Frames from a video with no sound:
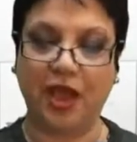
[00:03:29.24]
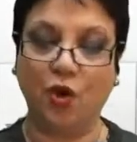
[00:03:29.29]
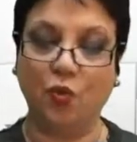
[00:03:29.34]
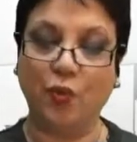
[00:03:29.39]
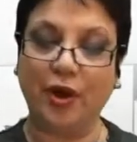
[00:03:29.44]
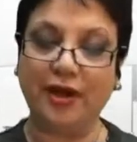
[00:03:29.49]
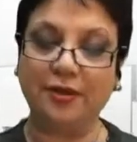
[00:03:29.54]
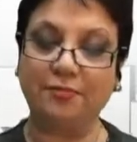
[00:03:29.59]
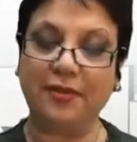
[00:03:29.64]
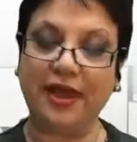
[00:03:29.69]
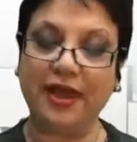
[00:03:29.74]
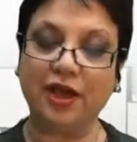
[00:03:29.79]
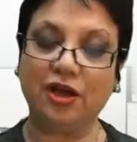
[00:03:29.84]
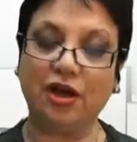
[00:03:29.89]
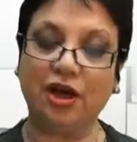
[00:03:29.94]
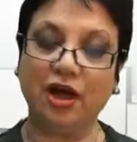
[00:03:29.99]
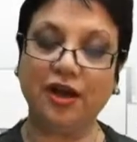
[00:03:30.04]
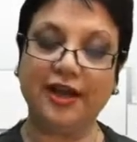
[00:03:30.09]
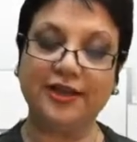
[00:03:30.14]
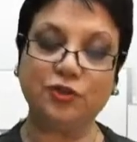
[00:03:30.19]
one may
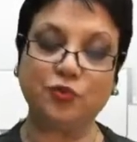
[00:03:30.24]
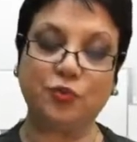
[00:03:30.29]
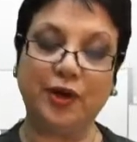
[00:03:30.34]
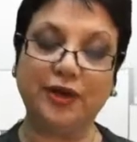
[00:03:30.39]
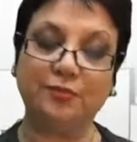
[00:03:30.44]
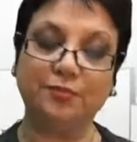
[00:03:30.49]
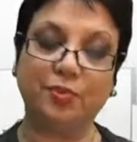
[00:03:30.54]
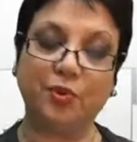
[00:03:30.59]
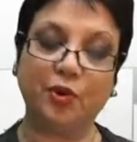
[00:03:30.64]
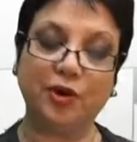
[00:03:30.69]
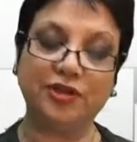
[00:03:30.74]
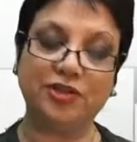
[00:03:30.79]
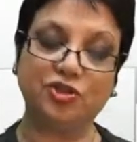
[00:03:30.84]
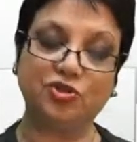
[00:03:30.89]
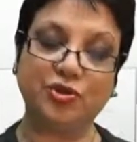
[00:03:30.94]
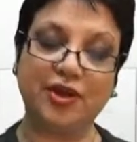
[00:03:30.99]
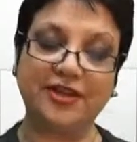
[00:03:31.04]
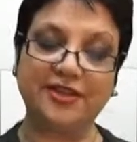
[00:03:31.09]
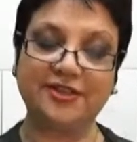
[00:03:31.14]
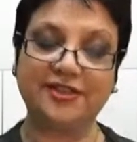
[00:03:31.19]
call at one
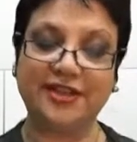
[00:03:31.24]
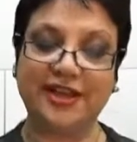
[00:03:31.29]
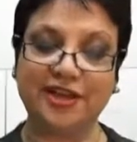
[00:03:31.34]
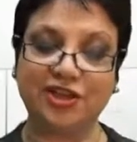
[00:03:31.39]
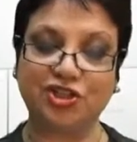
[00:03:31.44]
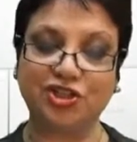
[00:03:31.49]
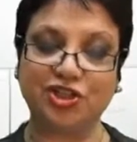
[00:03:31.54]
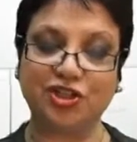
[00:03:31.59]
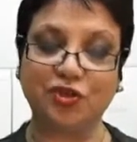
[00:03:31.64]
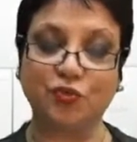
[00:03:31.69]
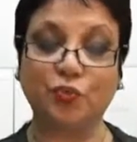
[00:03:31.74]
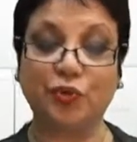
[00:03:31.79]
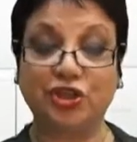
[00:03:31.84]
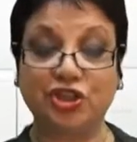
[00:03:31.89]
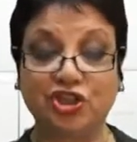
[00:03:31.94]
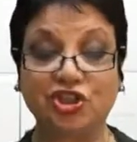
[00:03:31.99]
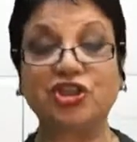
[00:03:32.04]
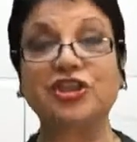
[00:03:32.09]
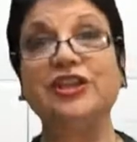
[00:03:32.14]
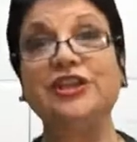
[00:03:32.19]
point translation,
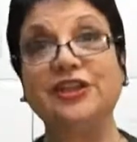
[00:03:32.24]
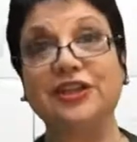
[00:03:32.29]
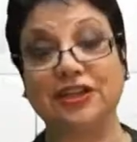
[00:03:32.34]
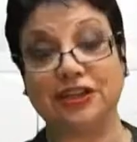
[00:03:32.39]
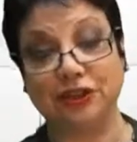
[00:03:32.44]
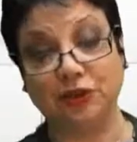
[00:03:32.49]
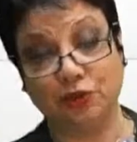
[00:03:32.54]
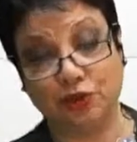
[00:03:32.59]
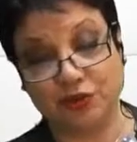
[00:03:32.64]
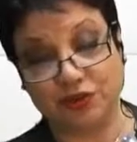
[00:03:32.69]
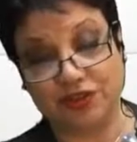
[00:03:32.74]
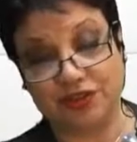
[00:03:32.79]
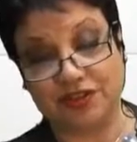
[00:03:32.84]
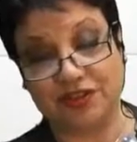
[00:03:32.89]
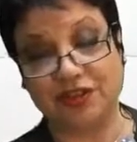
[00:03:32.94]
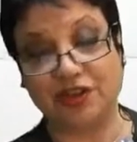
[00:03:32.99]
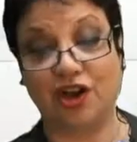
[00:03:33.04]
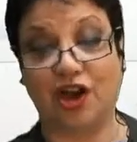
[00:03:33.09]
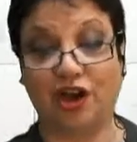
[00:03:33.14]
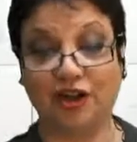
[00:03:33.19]
which includes
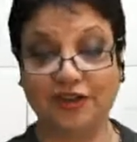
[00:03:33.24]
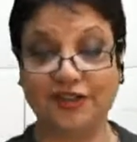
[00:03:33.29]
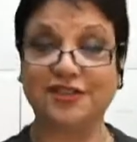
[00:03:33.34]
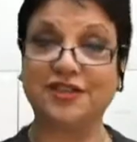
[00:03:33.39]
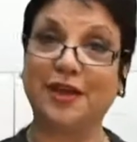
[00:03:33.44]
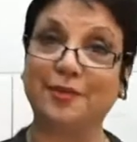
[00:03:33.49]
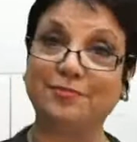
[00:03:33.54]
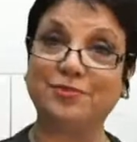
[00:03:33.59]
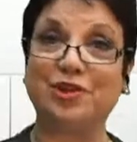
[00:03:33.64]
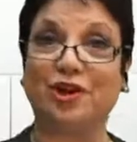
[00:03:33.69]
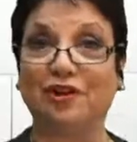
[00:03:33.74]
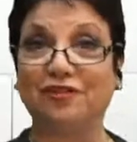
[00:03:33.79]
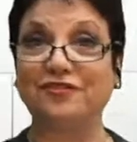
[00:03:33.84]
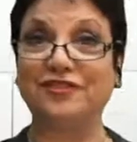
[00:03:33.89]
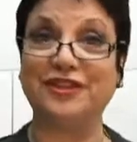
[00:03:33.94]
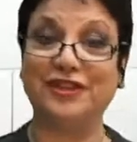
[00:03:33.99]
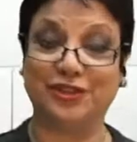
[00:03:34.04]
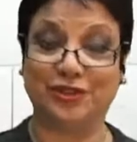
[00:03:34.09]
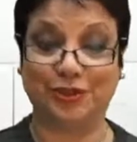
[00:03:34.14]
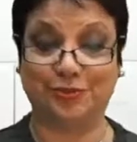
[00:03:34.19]
the concept
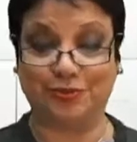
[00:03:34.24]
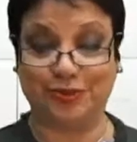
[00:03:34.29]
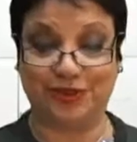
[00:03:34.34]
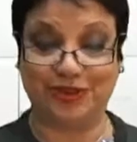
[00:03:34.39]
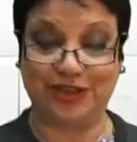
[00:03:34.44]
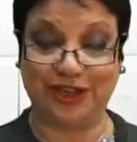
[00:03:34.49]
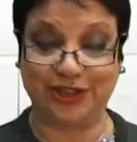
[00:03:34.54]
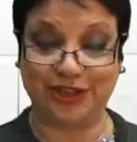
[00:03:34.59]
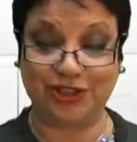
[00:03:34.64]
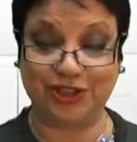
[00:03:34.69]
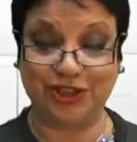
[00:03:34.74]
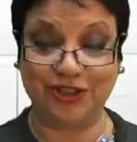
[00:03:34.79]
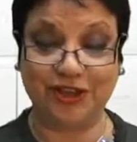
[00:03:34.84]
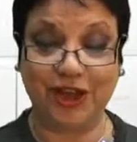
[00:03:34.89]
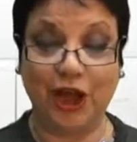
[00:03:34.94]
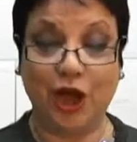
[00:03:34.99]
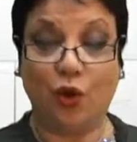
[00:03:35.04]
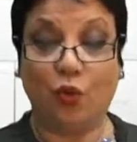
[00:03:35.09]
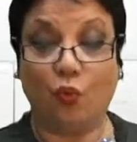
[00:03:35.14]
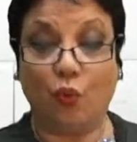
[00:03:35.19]
of
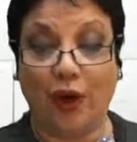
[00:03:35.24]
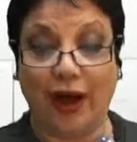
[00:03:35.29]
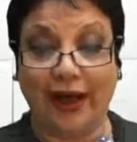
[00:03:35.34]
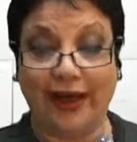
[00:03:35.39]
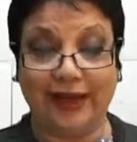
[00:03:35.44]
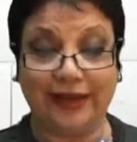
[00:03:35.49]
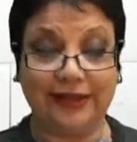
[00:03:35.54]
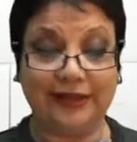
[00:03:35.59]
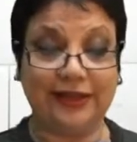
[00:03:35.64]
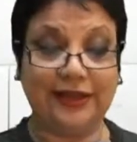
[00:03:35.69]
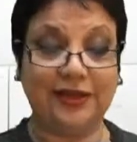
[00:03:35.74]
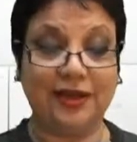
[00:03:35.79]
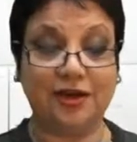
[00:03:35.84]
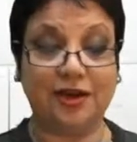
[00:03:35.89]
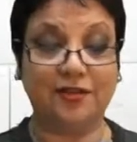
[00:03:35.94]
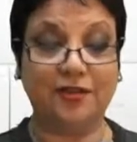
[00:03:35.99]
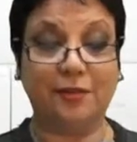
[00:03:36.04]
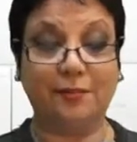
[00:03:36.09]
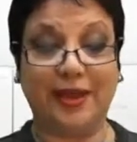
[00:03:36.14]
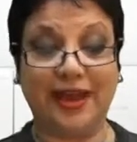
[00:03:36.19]
interpretation, while in
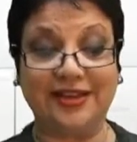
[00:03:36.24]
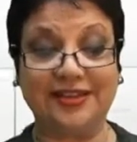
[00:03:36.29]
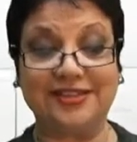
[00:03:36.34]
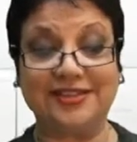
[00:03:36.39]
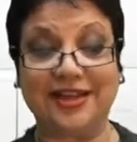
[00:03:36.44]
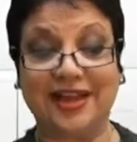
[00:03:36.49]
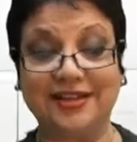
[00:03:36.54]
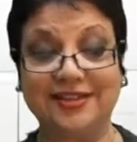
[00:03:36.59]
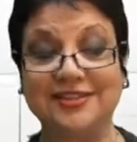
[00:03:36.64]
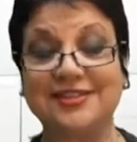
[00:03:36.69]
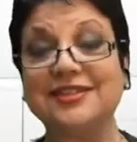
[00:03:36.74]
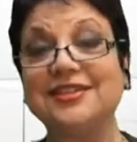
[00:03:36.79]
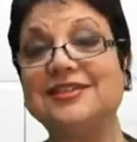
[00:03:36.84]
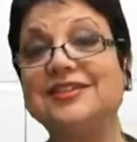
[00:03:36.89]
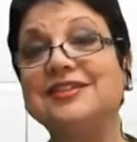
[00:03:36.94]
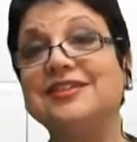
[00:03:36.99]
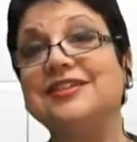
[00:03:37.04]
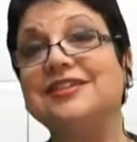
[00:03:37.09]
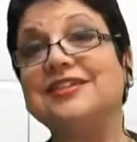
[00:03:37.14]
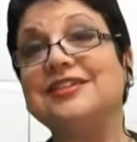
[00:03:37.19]
another may sense
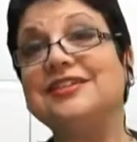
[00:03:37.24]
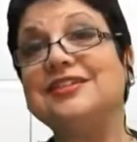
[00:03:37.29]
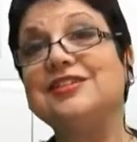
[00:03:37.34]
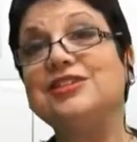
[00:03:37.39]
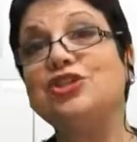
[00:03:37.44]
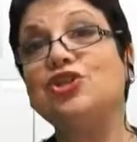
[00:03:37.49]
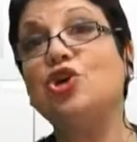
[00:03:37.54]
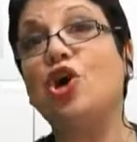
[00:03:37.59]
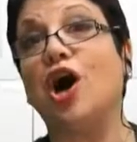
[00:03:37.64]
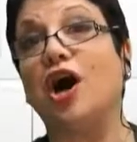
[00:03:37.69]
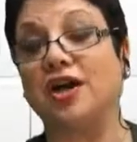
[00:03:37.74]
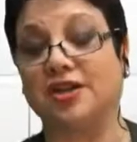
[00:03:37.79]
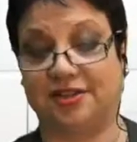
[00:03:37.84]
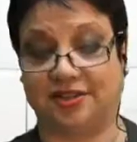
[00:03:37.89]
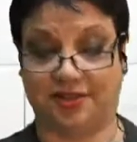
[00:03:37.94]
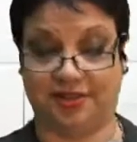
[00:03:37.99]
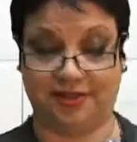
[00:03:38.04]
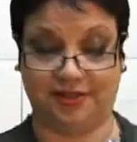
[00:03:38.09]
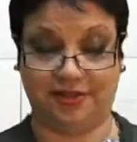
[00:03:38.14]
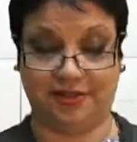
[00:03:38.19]
it is
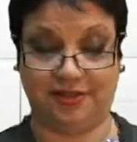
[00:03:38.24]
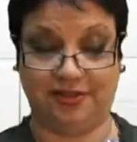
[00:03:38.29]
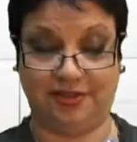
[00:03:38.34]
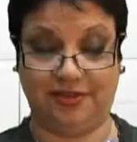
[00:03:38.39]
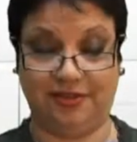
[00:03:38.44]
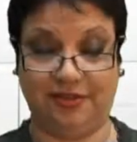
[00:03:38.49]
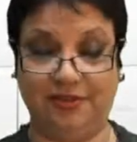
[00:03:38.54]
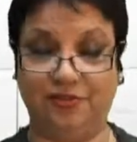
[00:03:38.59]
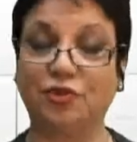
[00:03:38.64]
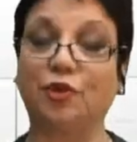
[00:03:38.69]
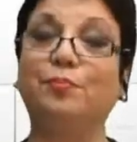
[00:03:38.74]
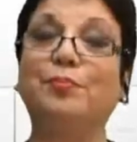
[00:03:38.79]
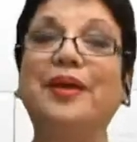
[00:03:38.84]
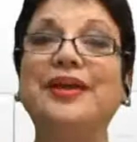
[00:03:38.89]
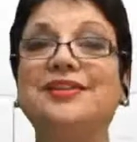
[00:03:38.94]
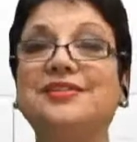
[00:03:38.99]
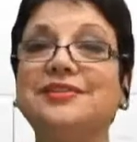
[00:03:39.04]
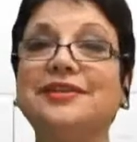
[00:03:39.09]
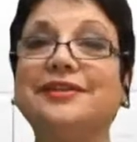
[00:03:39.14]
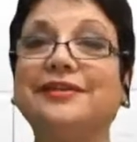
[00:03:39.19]
not. So
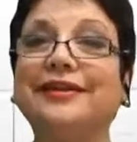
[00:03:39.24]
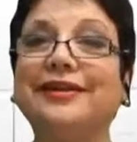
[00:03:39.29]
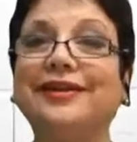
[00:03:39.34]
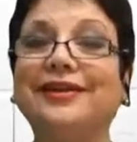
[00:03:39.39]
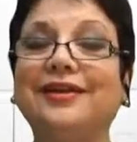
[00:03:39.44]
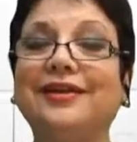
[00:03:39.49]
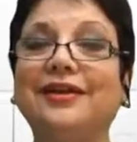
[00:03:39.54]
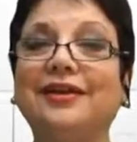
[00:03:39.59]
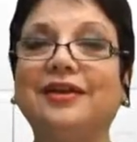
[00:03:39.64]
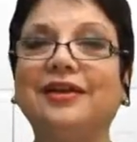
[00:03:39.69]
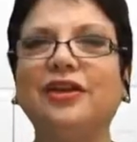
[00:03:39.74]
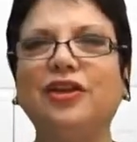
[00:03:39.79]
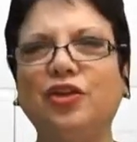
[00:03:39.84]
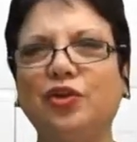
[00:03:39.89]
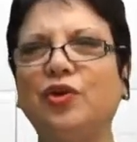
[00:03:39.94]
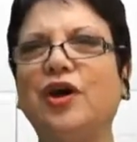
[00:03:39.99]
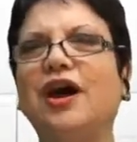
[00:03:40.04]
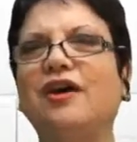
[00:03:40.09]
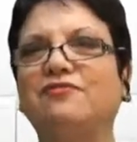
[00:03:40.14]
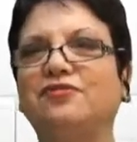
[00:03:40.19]
basically,
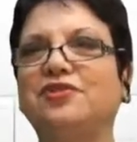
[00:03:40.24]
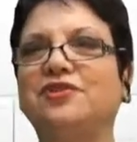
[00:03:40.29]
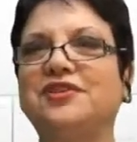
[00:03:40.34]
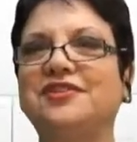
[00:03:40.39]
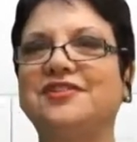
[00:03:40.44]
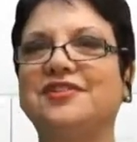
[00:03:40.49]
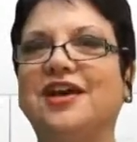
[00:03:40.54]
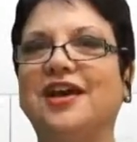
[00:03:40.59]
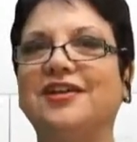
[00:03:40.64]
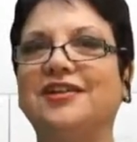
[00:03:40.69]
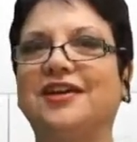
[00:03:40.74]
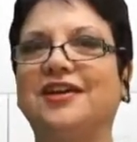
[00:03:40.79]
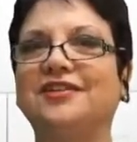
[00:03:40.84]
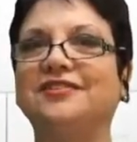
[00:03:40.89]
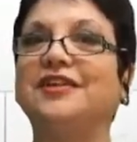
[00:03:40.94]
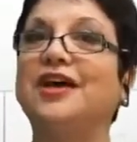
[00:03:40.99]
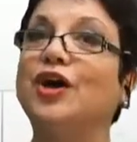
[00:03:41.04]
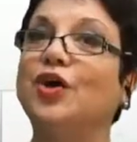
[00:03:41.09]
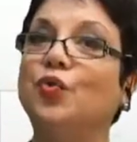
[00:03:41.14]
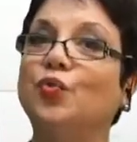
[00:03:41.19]
you have to decide
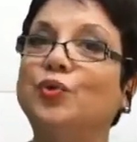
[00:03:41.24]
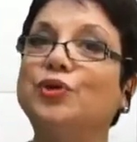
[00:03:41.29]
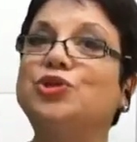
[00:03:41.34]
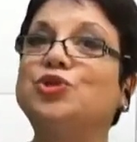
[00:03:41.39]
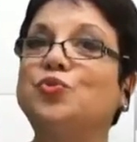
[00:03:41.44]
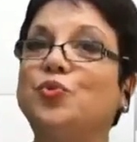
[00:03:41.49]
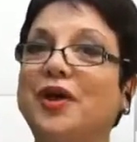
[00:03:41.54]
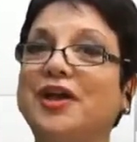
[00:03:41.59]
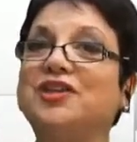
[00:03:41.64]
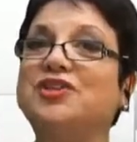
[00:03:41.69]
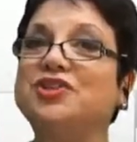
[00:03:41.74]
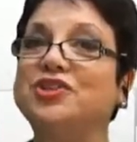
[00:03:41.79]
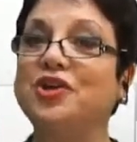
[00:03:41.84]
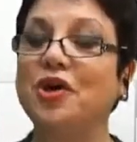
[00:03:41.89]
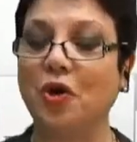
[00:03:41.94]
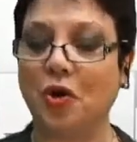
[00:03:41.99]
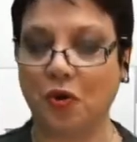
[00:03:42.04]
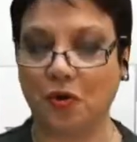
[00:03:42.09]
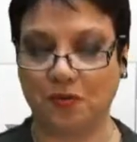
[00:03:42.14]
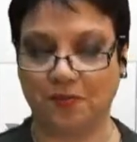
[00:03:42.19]
on which way to
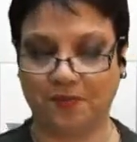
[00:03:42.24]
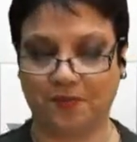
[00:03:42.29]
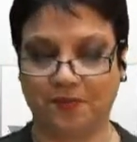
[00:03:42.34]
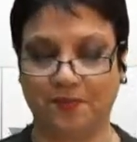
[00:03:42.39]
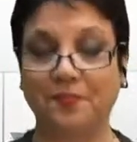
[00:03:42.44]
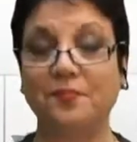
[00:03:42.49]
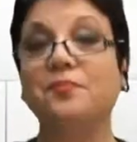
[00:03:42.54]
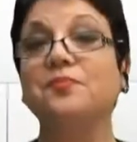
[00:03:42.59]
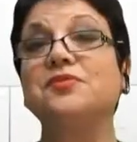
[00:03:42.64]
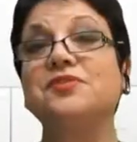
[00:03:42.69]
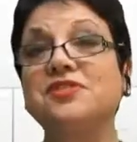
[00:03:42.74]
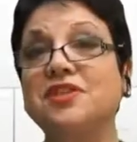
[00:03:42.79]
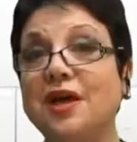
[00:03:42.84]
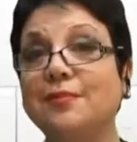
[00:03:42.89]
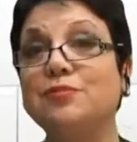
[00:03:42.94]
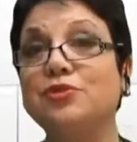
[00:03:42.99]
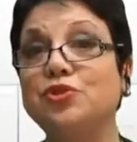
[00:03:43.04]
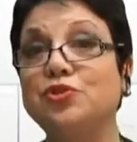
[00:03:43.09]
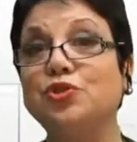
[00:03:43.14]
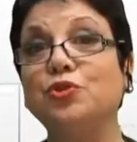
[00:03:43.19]
go.
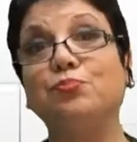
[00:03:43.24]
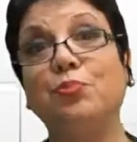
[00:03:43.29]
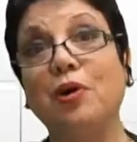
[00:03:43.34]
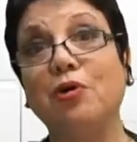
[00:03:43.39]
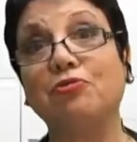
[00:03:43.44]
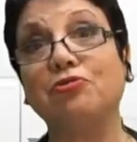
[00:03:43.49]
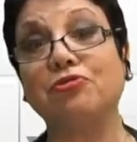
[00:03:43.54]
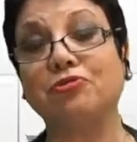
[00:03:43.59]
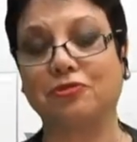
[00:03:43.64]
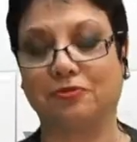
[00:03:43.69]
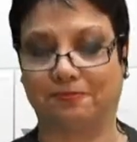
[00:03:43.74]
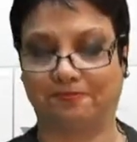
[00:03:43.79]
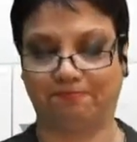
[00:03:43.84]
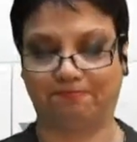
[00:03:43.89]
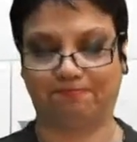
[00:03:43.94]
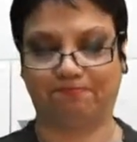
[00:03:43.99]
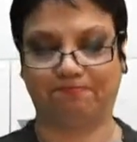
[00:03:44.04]
Some do both.